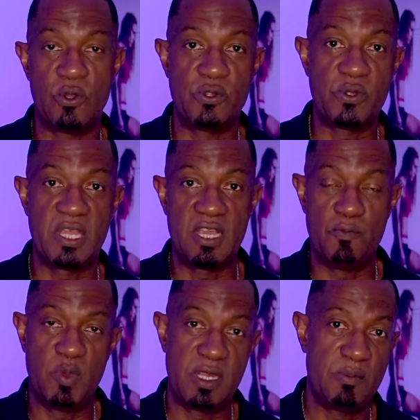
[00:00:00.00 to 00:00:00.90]
or you
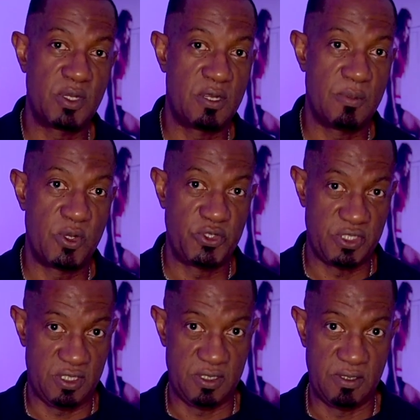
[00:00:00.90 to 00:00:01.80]
can't blame the
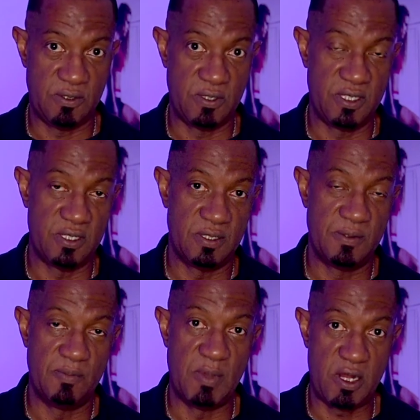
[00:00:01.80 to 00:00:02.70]
commercial or the
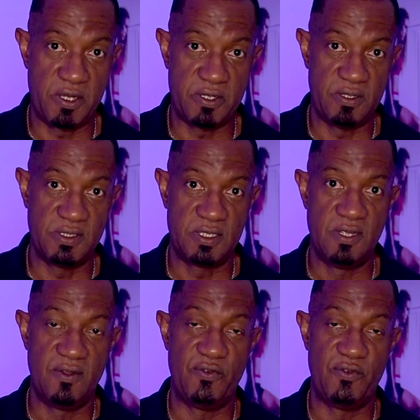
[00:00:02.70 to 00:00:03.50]
marketers